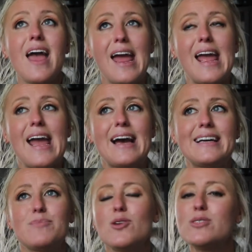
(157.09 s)

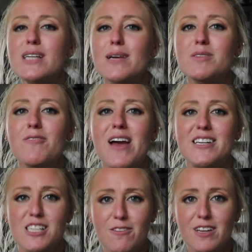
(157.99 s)
And those types of
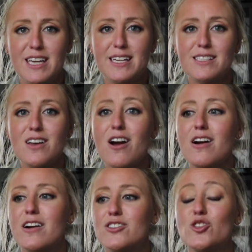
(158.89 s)
activities
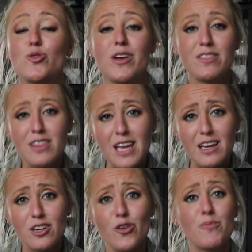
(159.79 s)
are
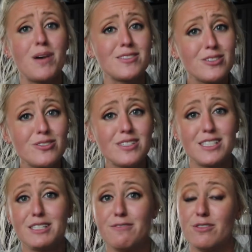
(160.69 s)
strengthening your muscles
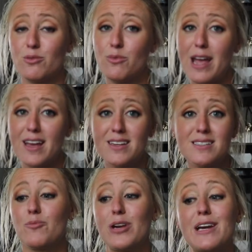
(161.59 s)
in different
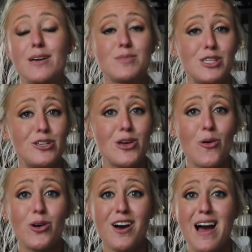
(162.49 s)
ways. When it comes to
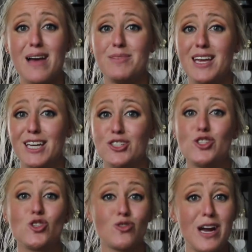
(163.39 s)
yoga, I'm getting a
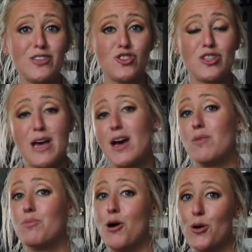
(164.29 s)
stretch that
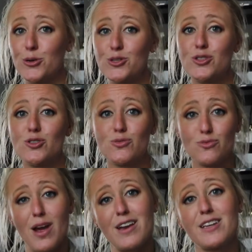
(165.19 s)
a
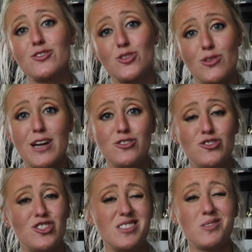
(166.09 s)
post-running stretch
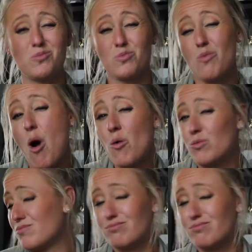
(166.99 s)
just won't